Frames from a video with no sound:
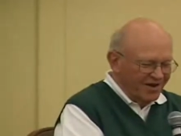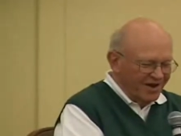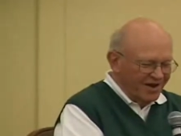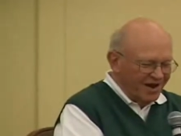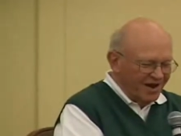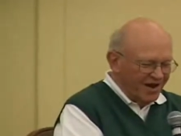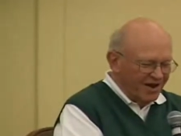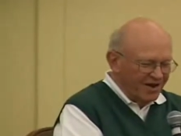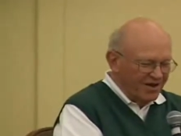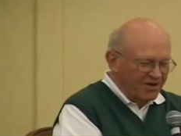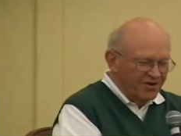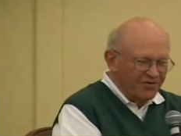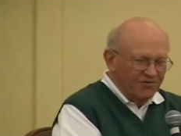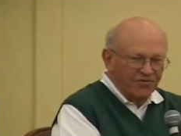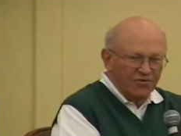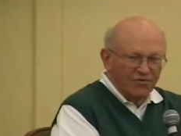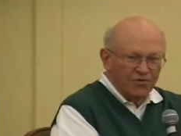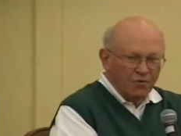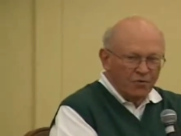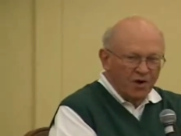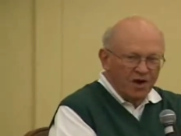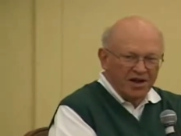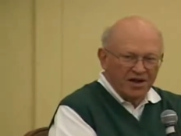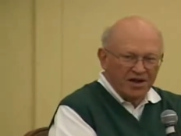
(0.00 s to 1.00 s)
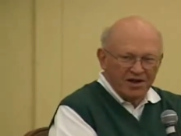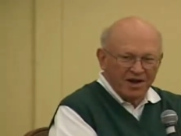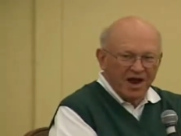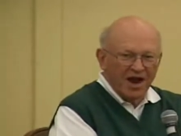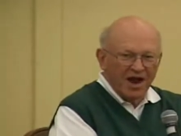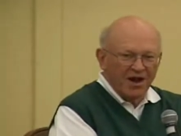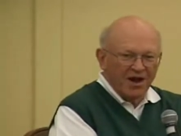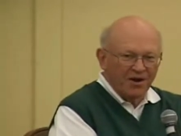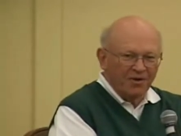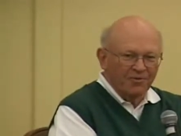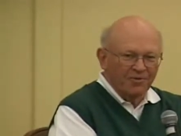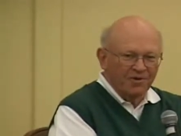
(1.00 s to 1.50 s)
I interviewed Wayne
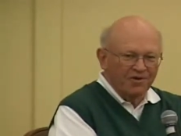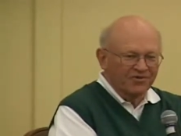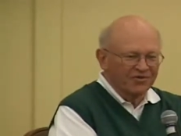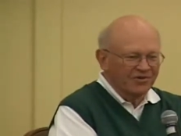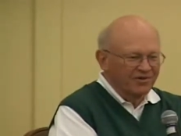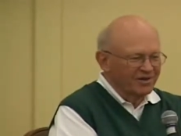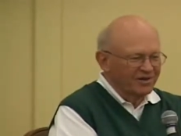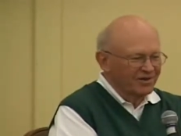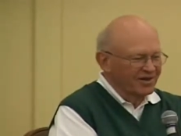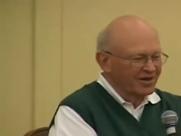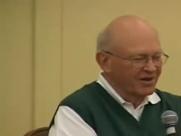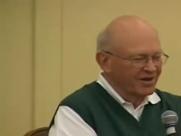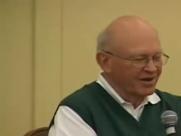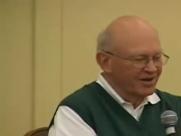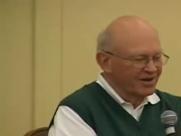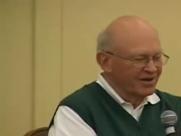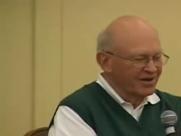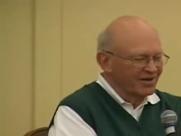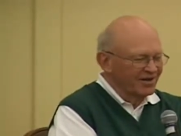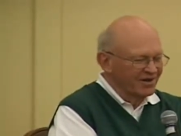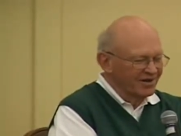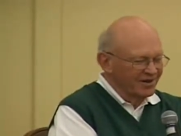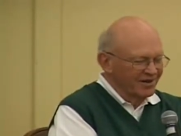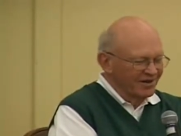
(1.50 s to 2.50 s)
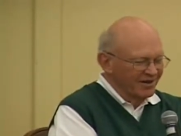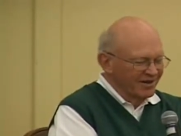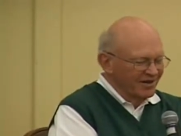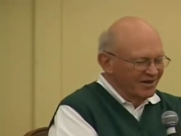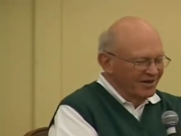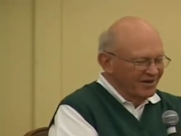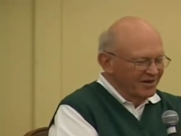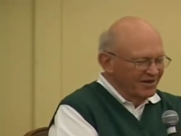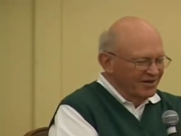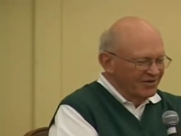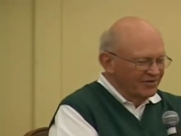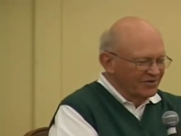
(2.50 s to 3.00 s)
Dyer recently, and he
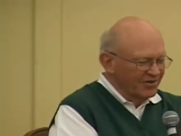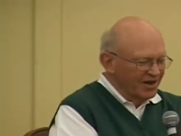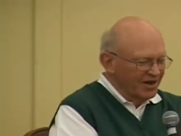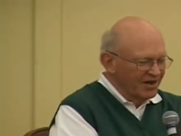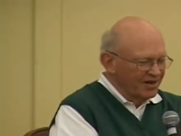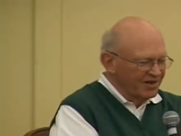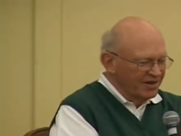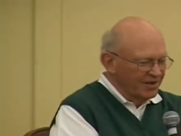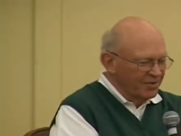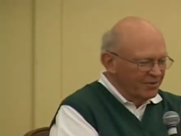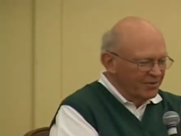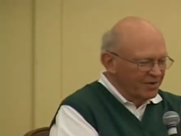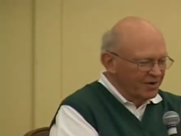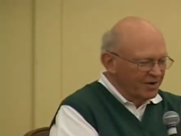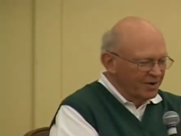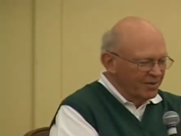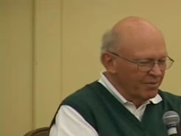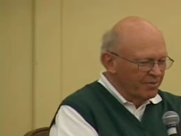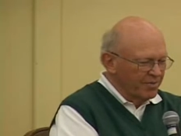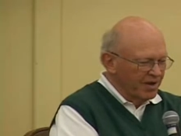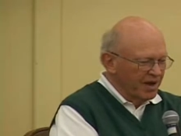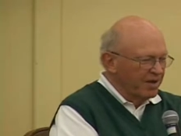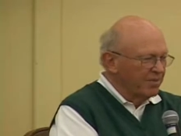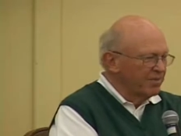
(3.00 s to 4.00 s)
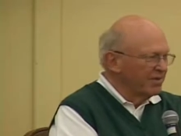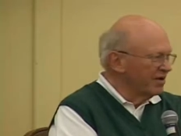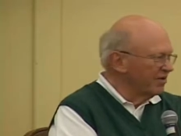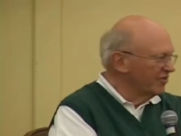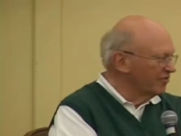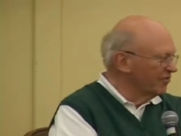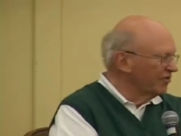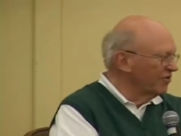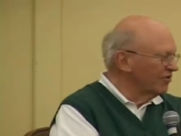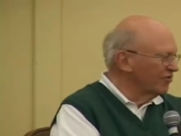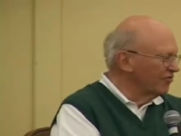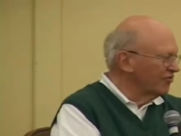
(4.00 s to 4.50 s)
said that when a baby is
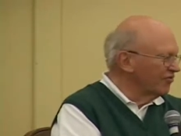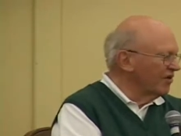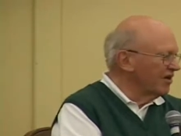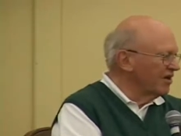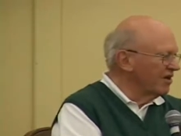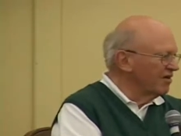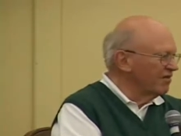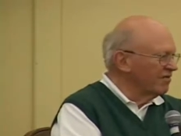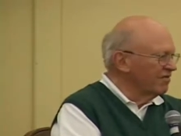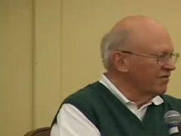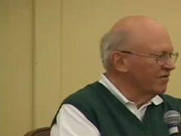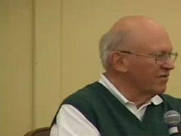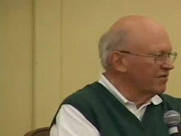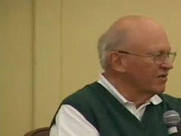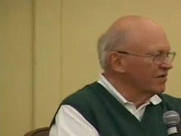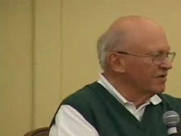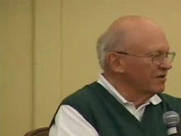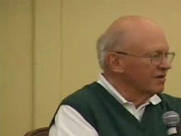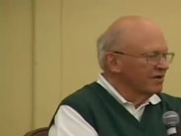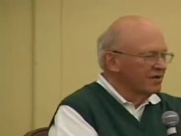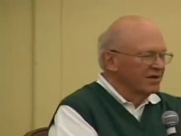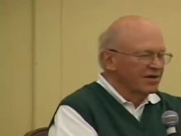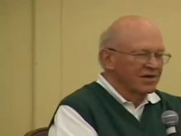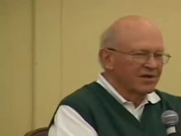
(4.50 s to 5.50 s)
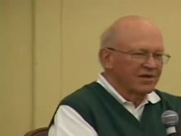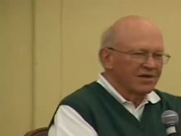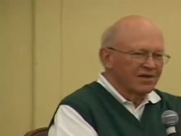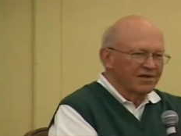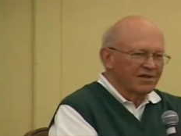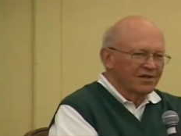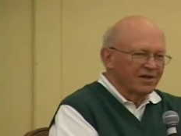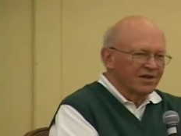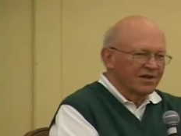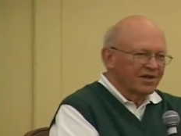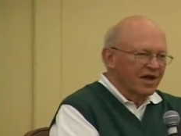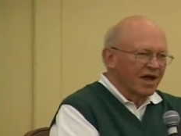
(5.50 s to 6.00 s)
conceived,
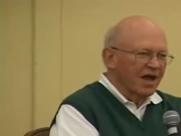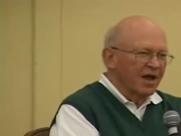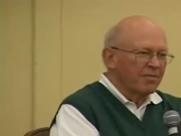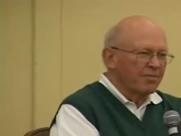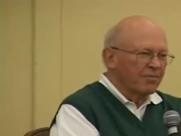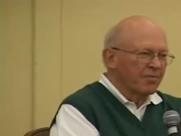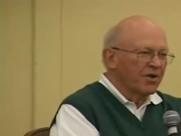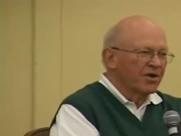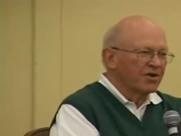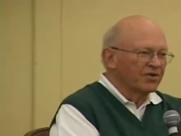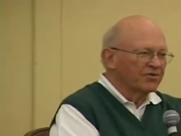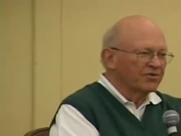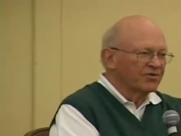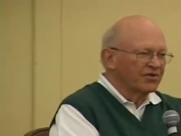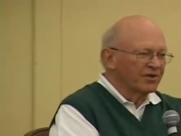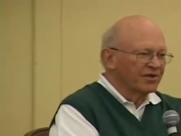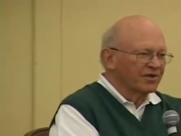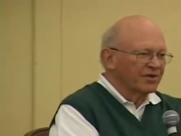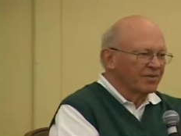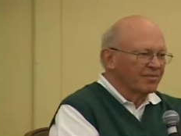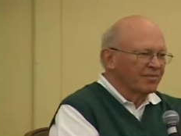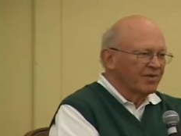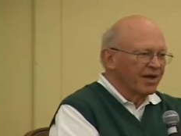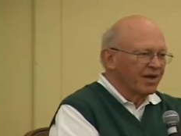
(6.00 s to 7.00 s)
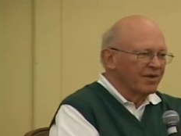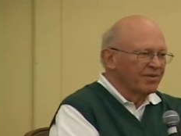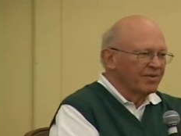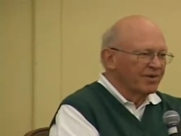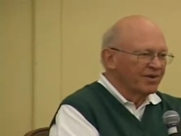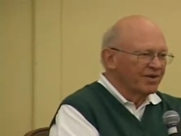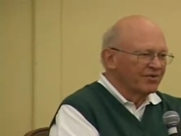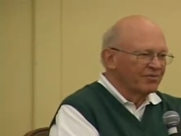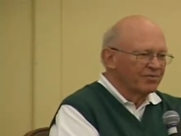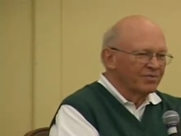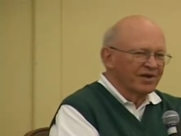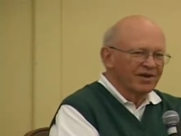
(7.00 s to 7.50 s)
the 9 months that the baby
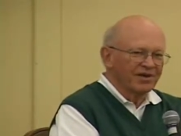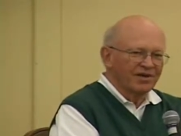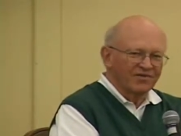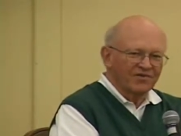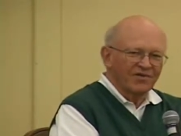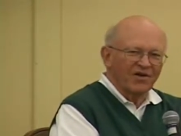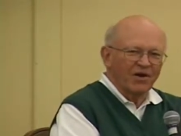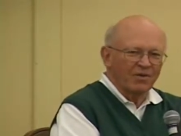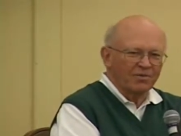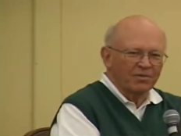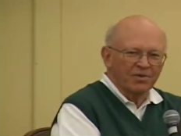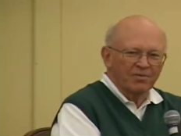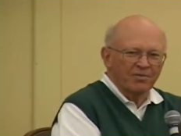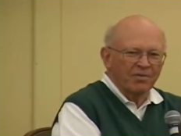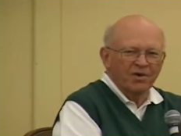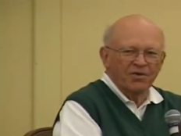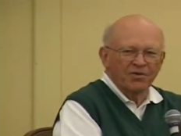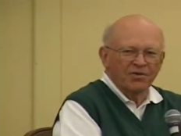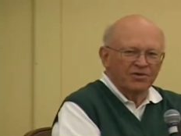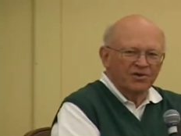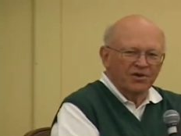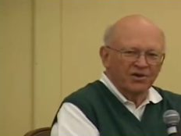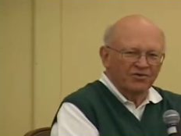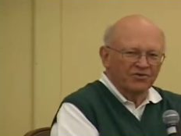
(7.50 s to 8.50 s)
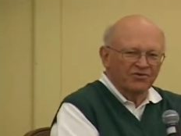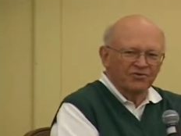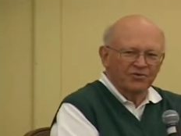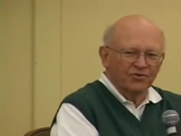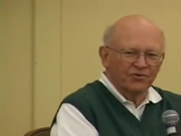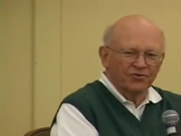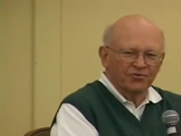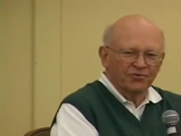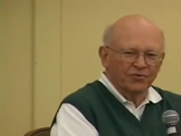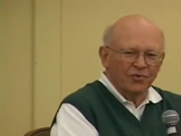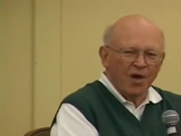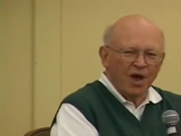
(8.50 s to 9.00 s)
is being developed, the mother doesn't do
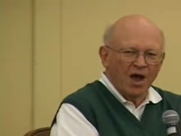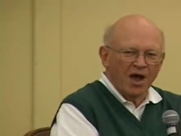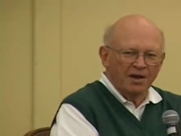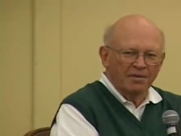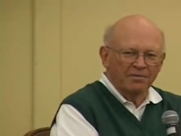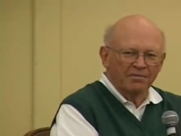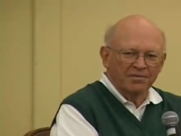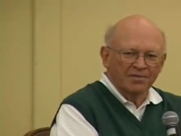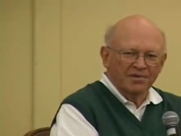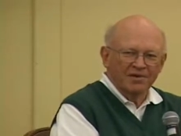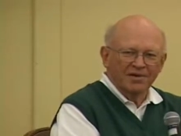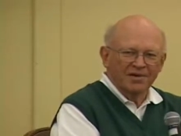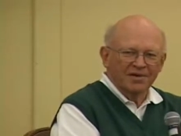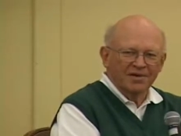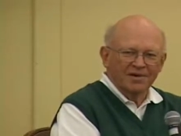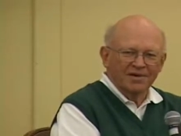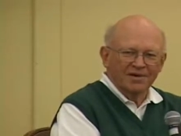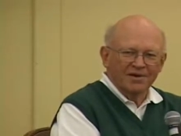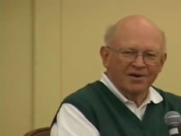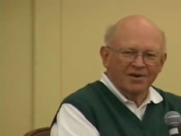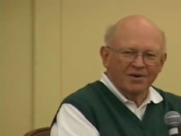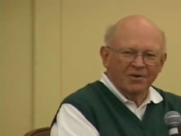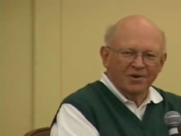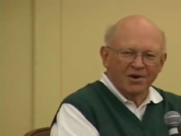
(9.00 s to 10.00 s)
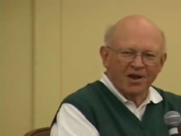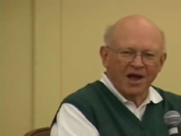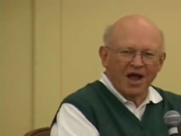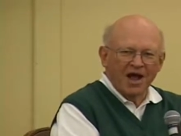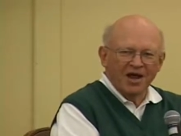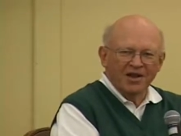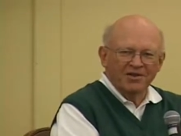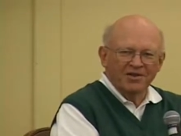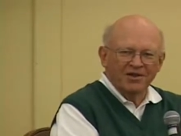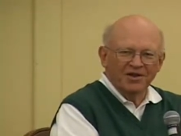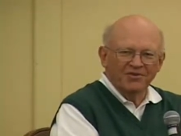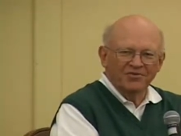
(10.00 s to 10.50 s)
squat. You know,
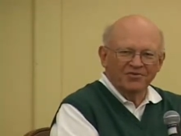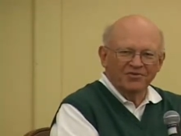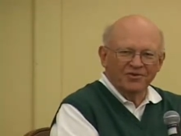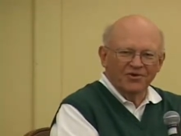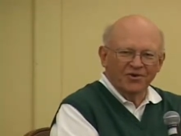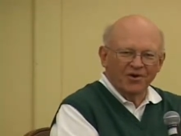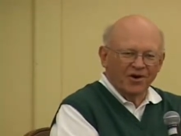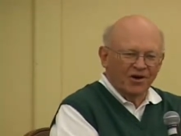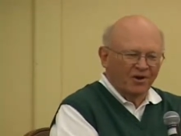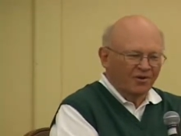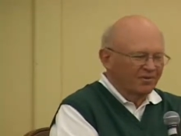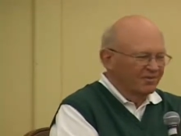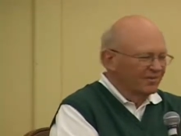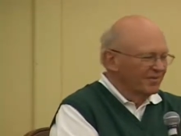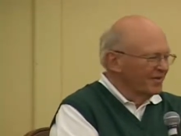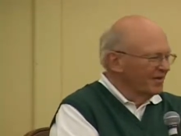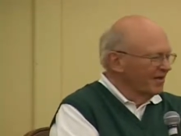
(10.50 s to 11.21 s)
God does it all.